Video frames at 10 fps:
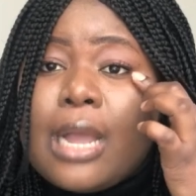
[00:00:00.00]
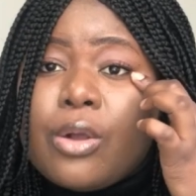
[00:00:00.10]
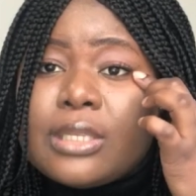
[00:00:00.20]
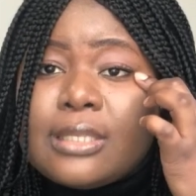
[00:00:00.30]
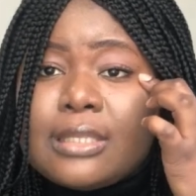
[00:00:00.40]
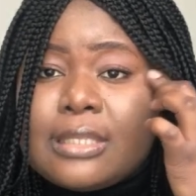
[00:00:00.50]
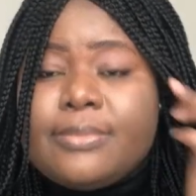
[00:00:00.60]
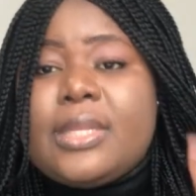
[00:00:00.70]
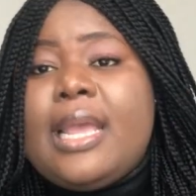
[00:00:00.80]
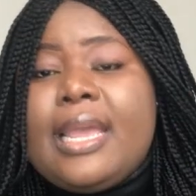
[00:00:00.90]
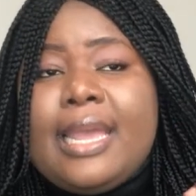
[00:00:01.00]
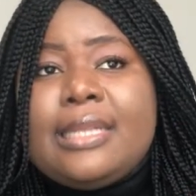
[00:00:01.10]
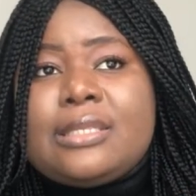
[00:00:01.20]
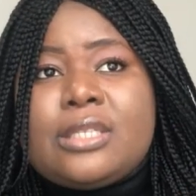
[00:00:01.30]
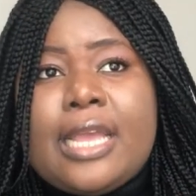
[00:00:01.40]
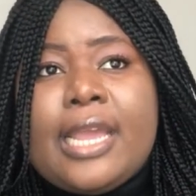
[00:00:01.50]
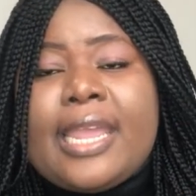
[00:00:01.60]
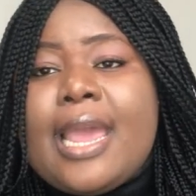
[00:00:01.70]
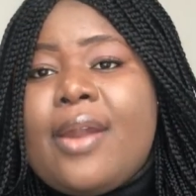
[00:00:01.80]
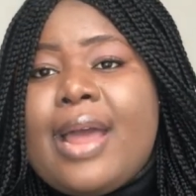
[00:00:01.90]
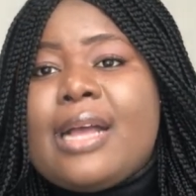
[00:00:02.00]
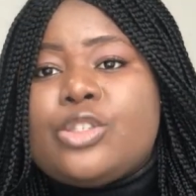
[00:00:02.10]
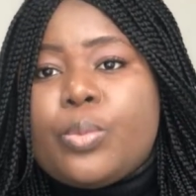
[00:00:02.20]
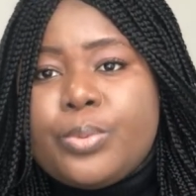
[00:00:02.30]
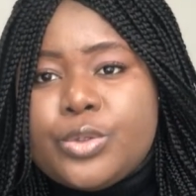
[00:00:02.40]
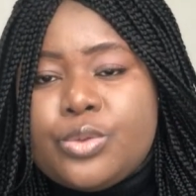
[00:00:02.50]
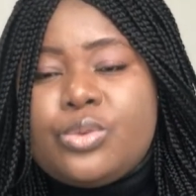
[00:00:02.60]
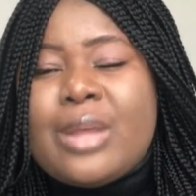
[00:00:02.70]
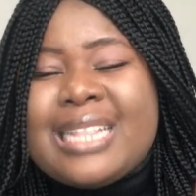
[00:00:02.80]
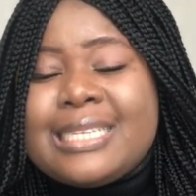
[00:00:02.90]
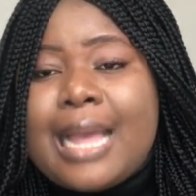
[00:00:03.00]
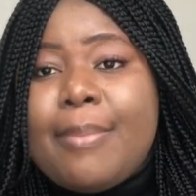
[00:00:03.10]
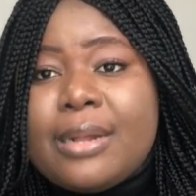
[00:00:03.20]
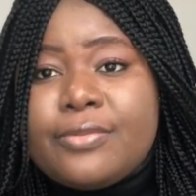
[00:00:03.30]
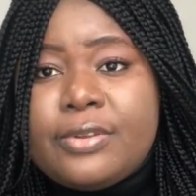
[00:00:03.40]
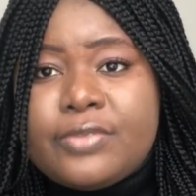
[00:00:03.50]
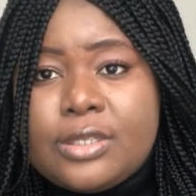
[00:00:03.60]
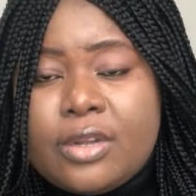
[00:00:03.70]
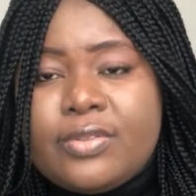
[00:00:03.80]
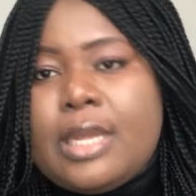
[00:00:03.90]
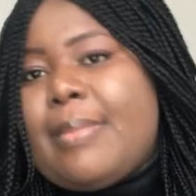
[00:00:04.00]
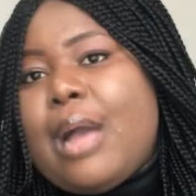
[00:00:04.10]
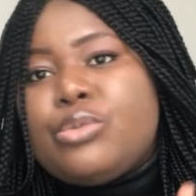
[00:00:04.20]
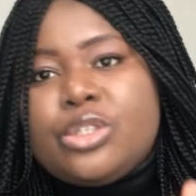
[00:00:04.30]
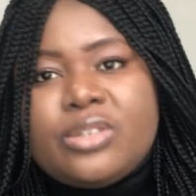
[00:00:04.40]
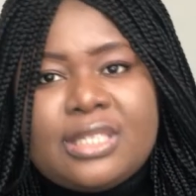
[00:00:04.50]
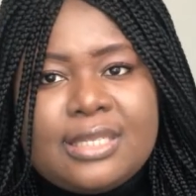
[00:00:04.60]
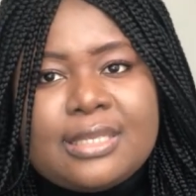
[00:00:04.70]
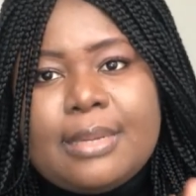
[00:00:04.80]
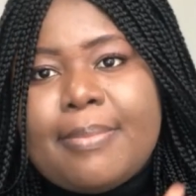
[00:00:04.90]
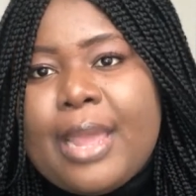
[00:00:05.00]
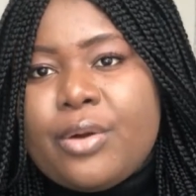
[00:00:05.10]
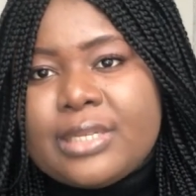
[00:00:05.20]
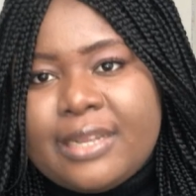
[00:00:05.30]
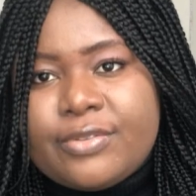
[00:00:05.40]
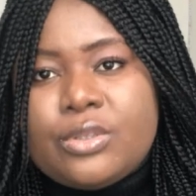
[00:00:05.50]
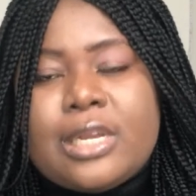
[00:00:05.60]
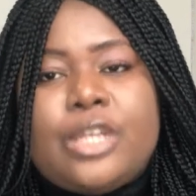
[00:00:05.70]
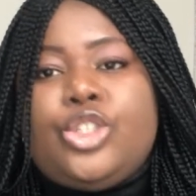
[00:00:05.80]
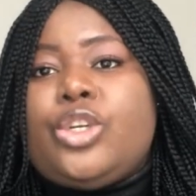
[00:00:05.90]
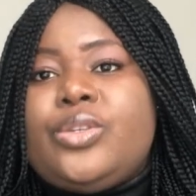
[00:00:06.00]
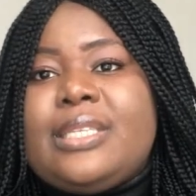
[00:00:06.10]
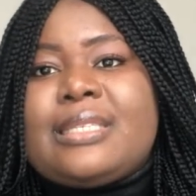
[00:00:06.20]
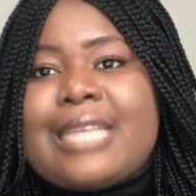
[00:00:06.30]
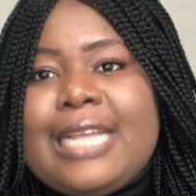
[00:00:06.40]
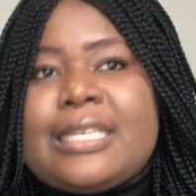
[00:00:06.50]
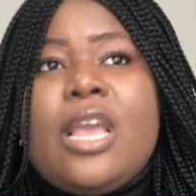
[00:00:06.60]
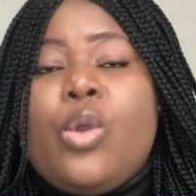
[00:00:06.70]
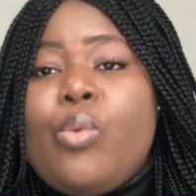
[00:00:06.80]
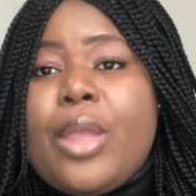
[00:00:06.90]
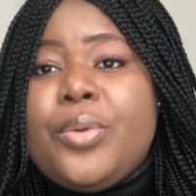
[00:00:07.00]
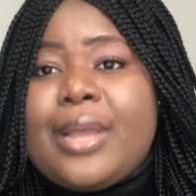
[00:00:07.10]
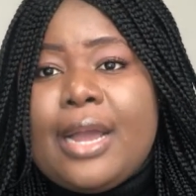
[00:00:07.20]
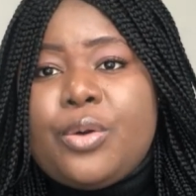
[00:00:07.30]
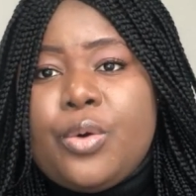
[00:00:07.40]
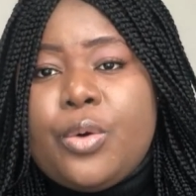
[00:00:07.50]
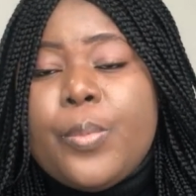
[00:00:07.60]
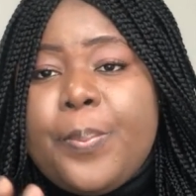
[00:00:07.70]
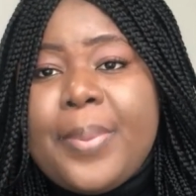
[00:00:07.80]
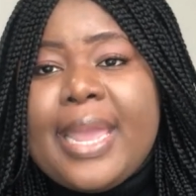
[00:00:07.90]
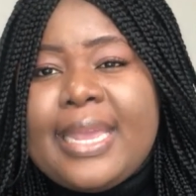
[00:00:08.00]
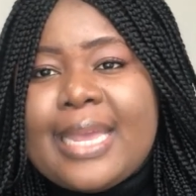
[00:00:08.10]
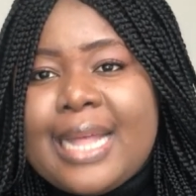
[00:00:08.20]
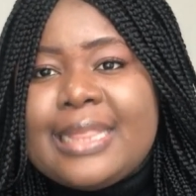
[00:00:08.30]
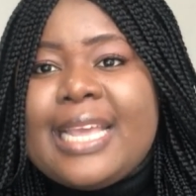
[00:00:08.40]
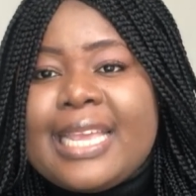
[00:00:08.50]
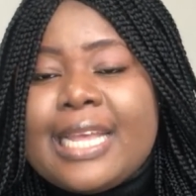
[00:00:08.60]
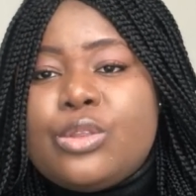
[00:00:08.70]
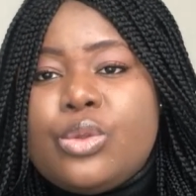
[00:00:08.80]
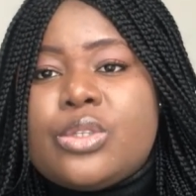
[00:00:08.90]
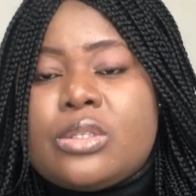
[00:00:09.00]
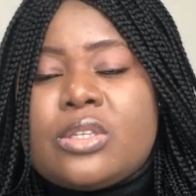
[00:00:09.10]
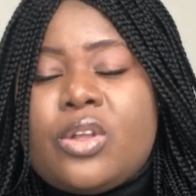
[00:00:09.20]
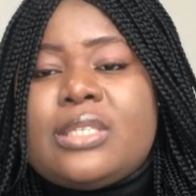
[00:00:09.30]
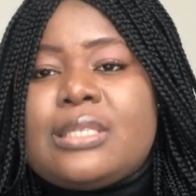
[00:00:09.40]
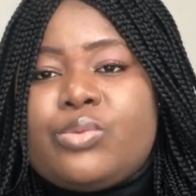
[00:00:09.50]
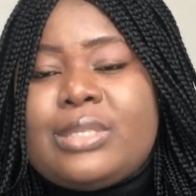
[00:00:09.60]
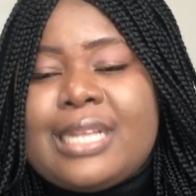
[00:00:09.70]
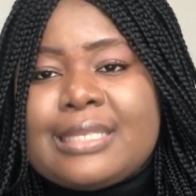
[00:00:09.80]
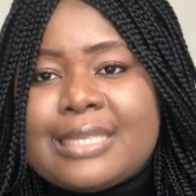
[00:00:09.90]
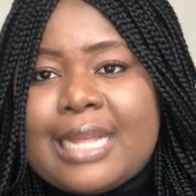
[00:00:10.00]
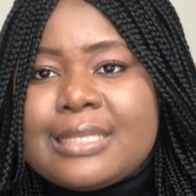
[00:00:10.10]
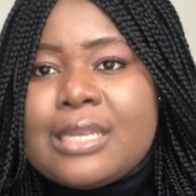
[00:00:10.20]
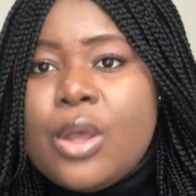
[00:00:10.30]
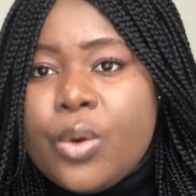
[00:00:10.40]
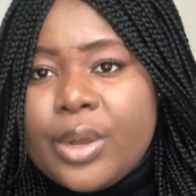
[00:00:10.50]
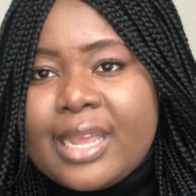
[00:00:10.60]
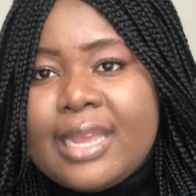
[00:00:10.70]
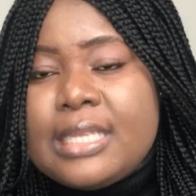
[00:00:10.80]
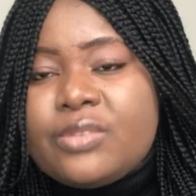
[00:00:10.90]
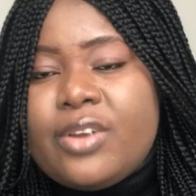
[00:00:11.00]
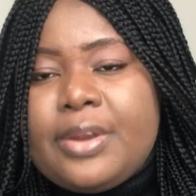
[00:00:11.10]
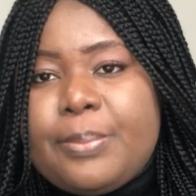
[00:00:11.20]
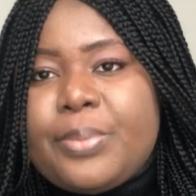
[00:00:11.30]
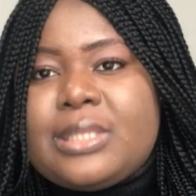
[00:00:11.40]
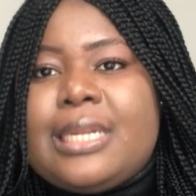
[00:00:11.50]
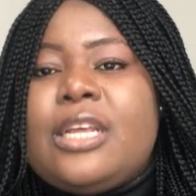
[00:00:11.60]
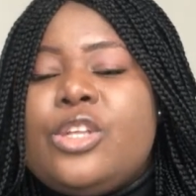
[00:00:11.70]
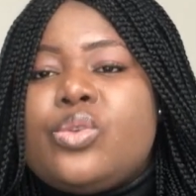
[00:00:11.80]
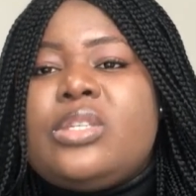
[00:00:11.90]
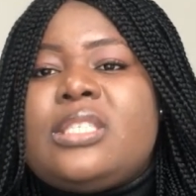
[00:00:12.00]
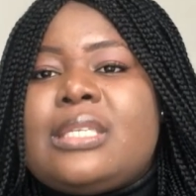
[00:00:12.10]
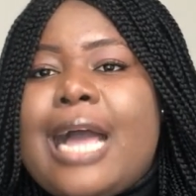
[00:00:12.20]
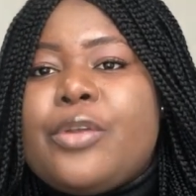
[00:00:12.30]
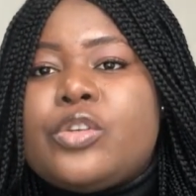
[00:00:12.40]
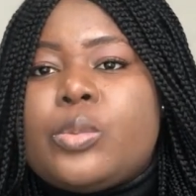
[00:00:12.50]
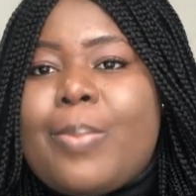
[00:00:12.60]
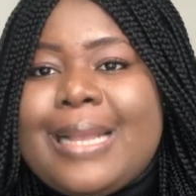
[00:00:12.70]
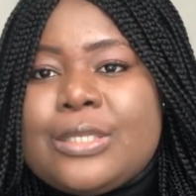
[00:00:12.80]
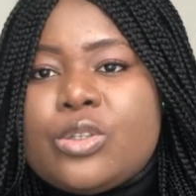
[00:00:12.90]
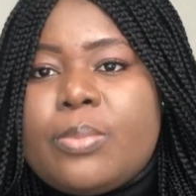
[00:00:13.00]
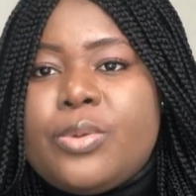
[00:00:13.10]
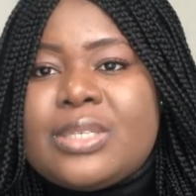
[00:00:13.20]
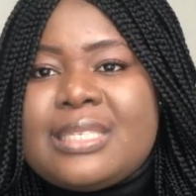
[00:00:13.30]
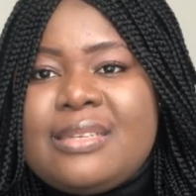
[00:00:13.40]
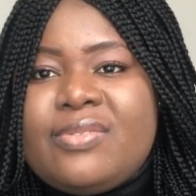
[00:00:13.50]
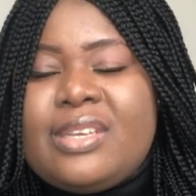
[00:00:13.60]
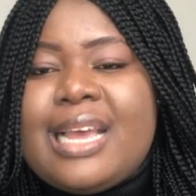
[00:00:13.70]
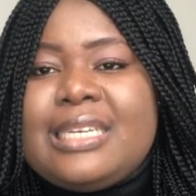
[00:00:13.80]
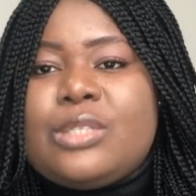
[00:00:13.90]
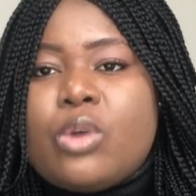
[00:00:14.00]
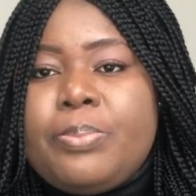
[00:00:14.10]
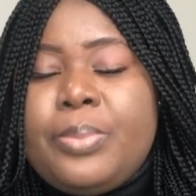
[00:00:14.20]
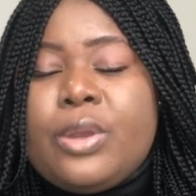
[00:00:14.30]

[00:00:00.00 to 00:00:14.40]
courses is a carer supposed to do. I think about 15 of them. I will treat it in my other video and show you the site where you can go, pay, and then get those courses with their sats. Okay, it's very important. So this is how you spice up your CV, and it will